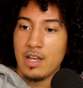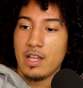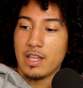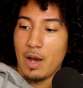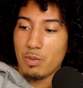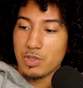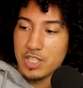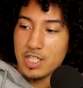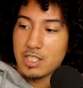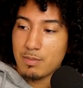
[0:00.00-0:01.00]
that was
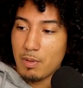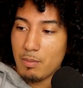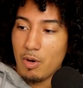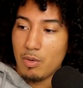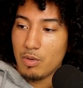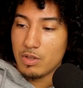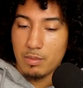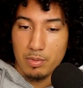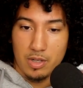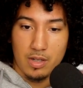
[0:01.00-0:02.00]
just to promote the
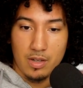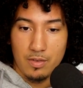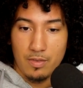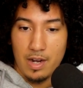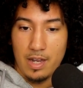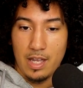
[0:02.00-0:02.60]
book, right?